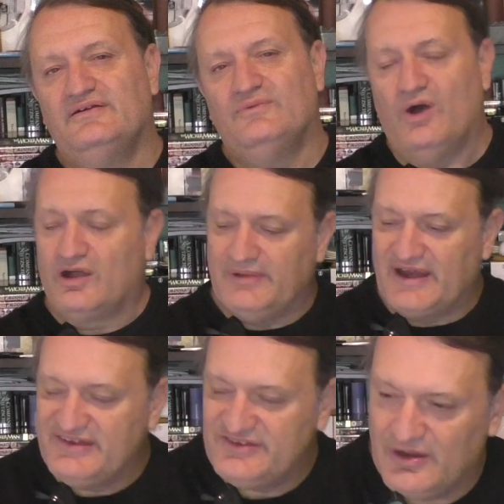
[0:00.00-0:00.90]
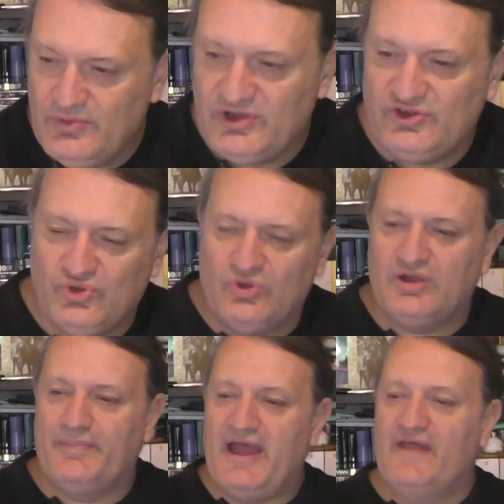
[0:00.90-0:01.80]
Welcome, ladies and gentlemen. We're going to talk
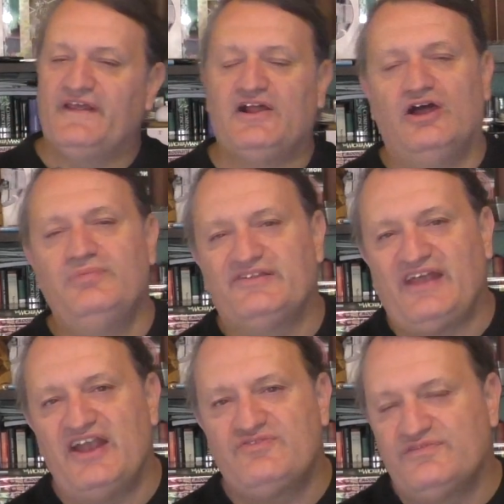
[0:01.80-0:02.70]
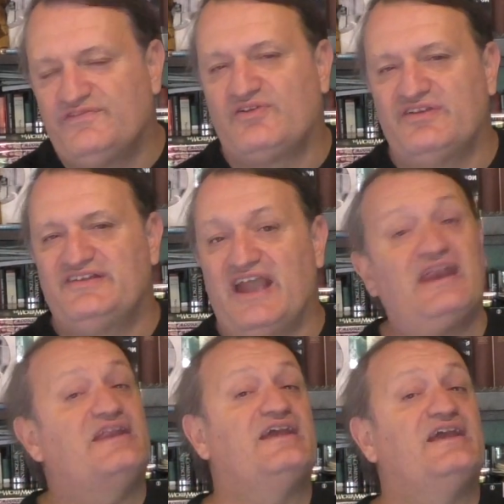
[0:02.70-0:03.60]
about the globalist hatred for
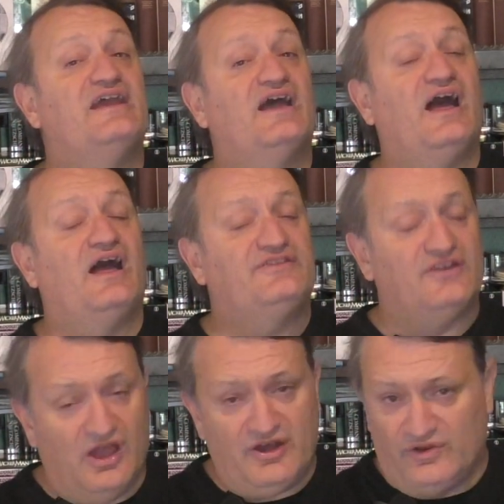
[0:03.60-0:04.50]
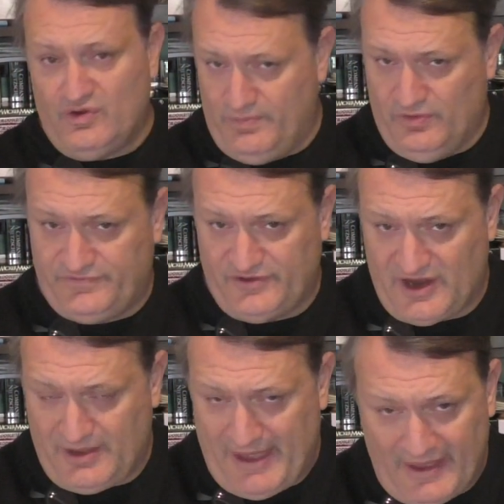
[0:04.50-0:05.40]
Christianity tonight on the report from
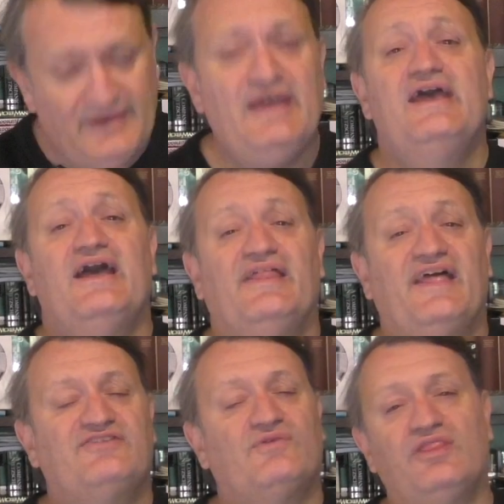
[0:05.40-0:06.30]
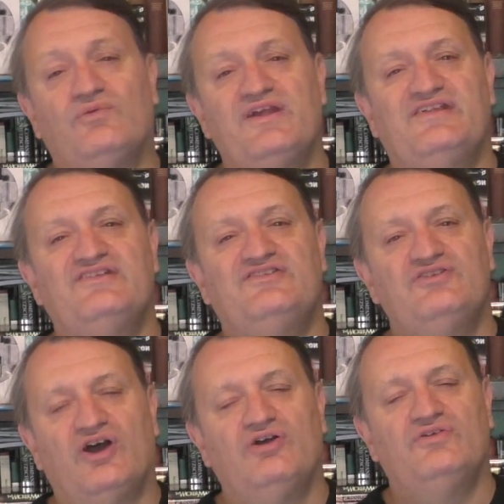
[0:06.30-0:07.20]
Tiger Mountain. That's one of the reasons you
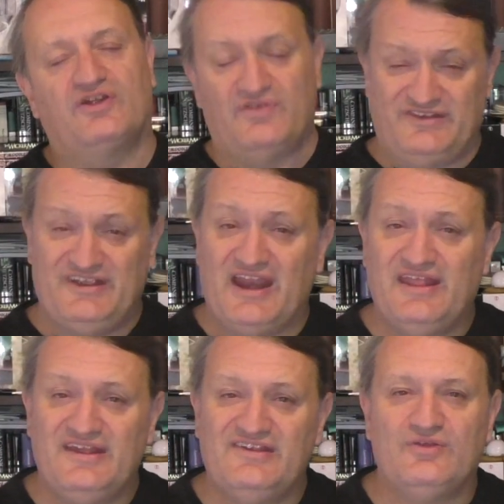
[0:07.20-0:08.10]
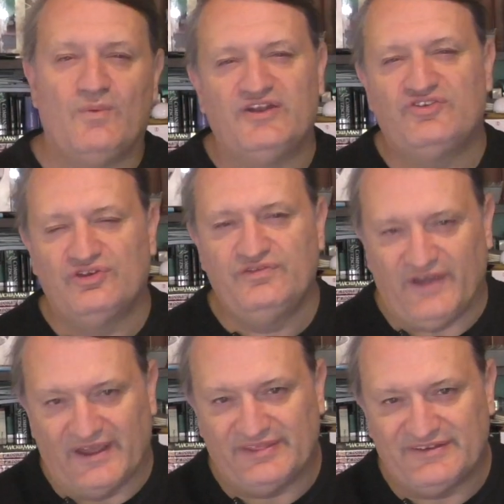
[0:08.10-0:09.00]
know that Christianity is the one true
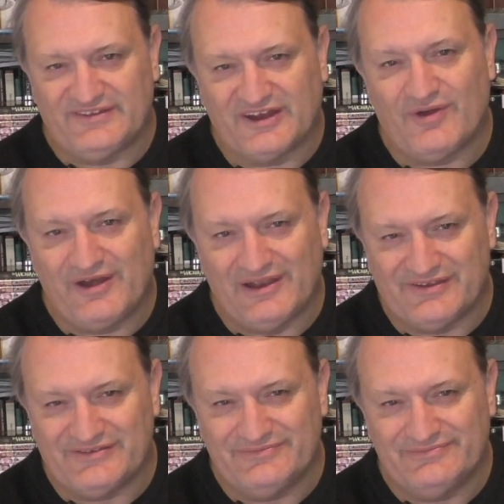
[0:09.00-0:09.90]
faith. Stick around and listen.